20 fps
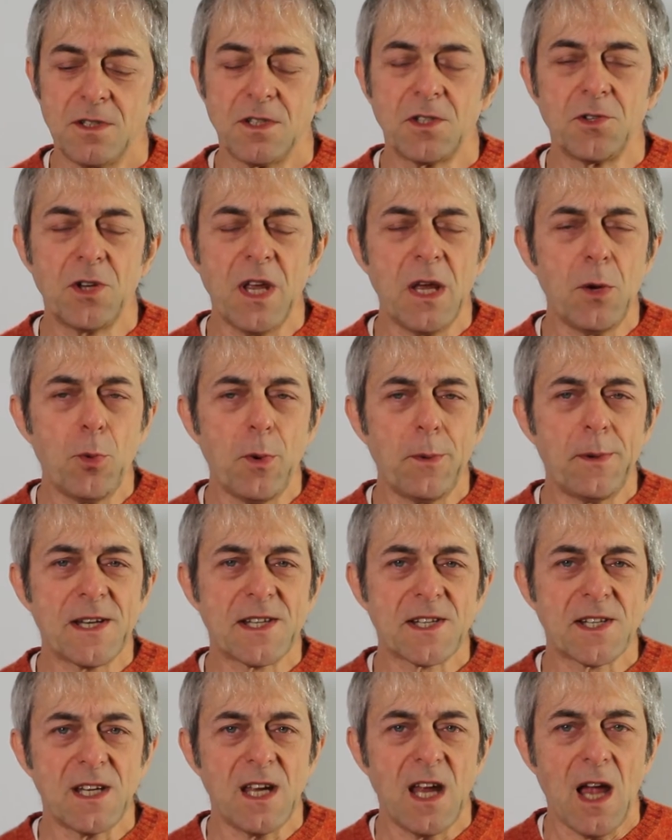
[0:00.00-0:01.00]
Today we will
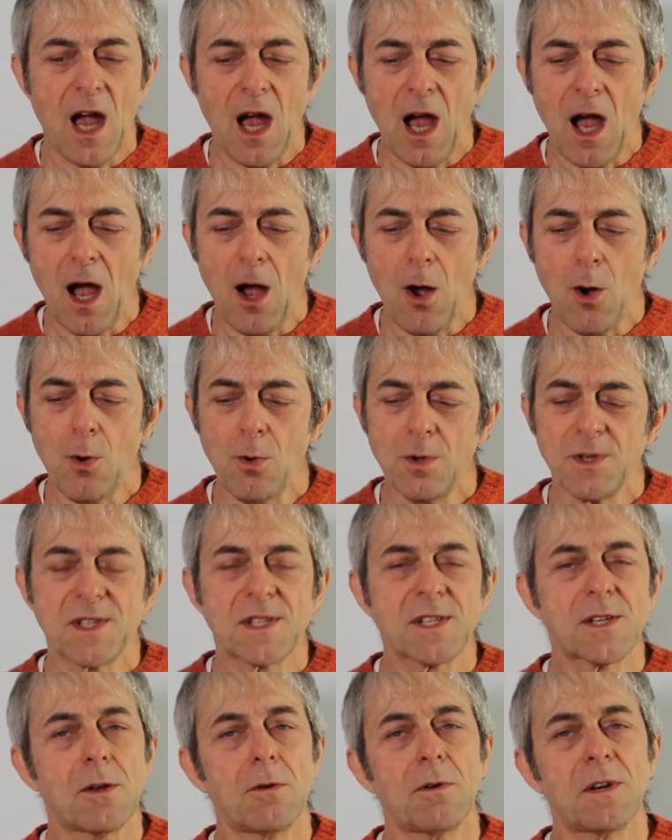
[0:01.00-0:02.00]
see how
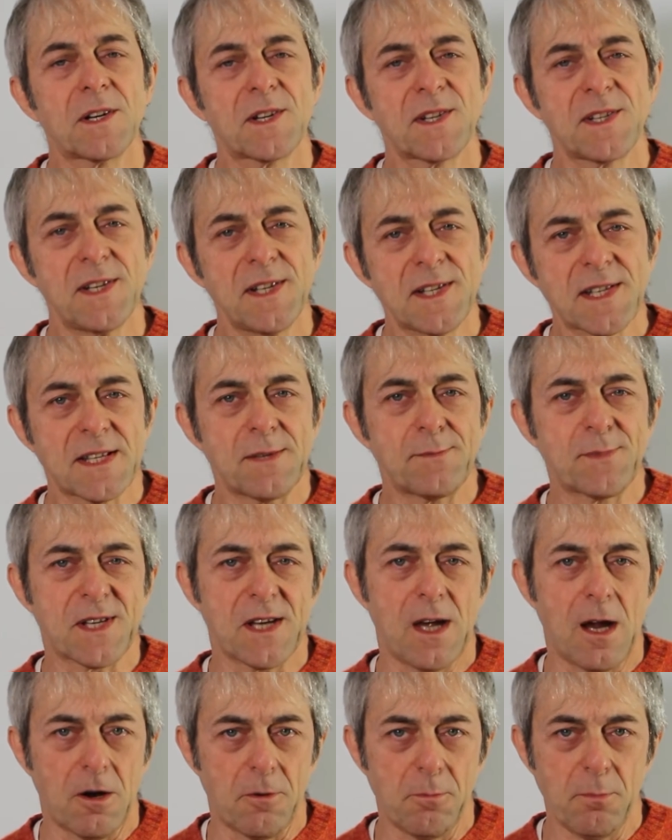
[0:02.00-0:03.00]
solar systems
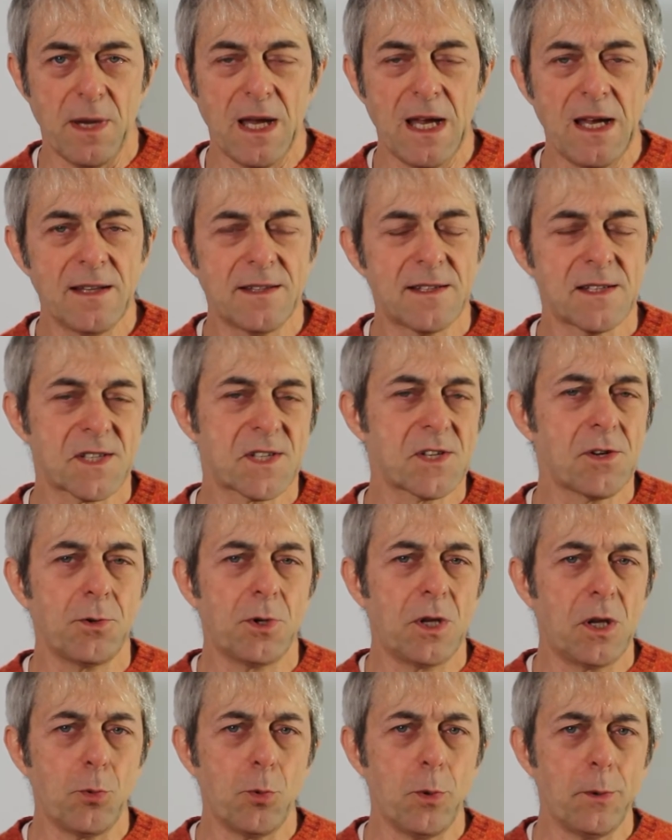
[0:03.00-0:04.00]
are made, so
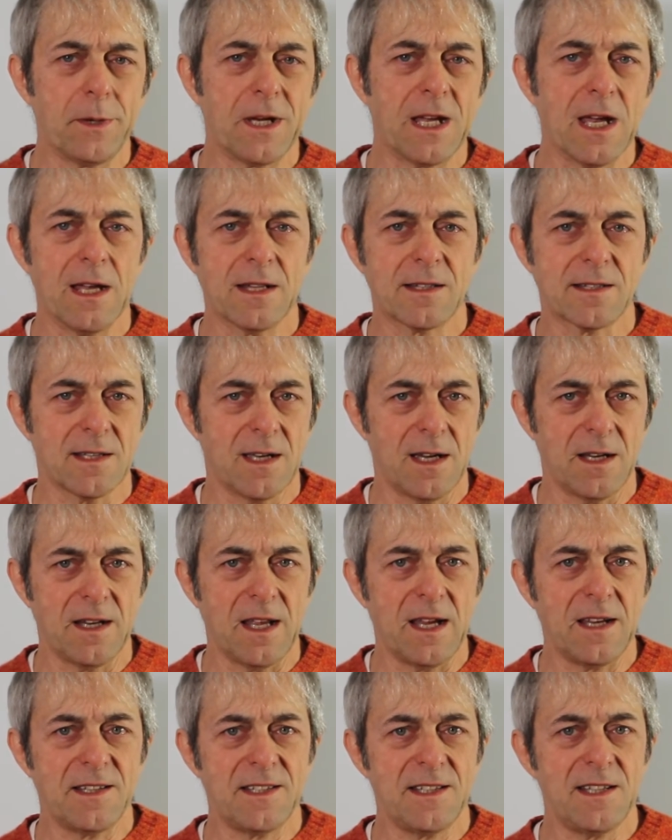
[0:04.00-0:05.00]
you will get an
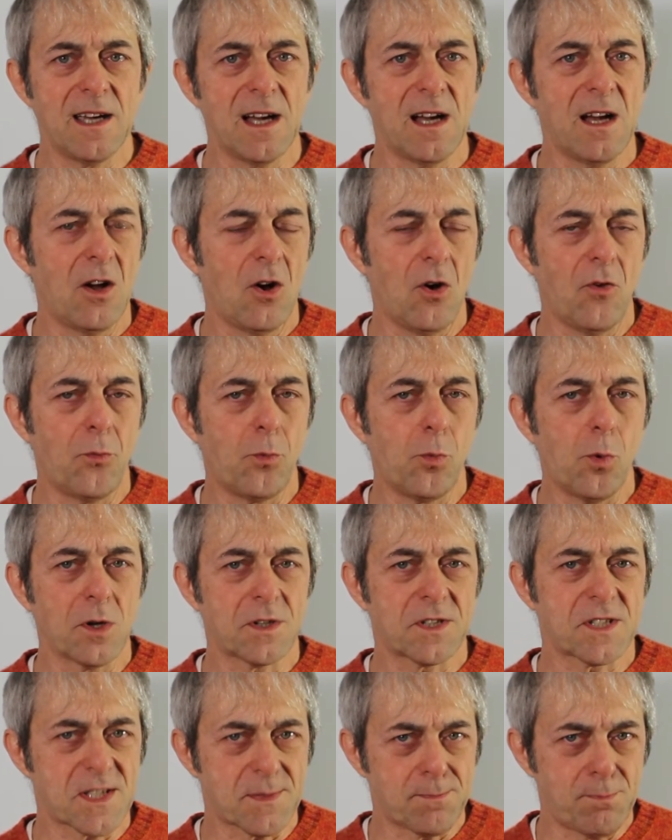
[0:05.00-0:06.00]
idea of
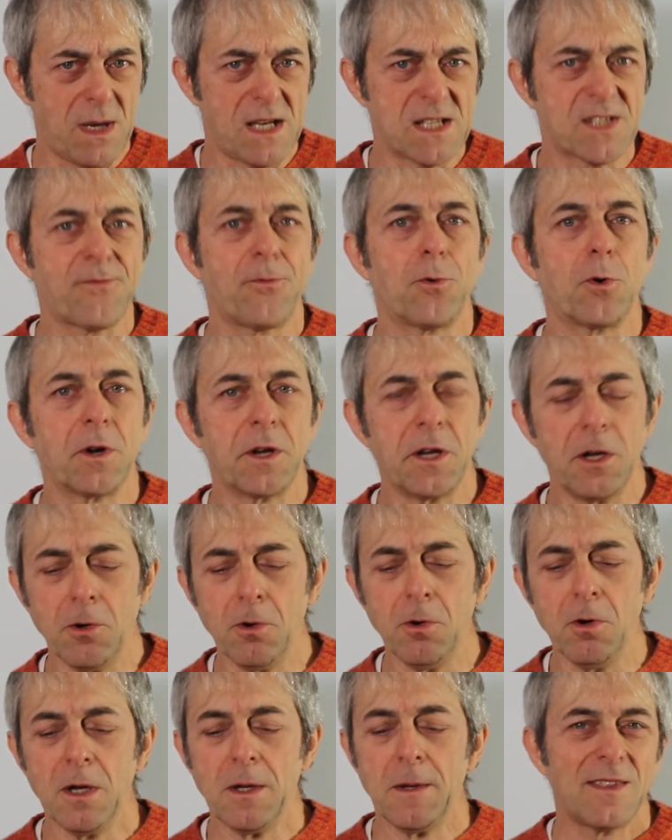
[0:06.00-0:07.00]
what's best for
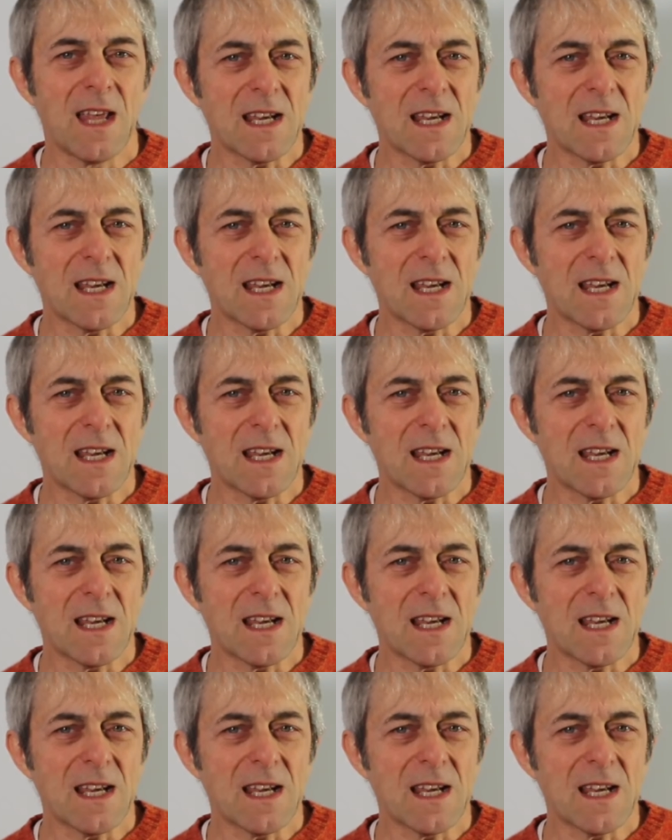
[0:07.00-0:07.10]
you.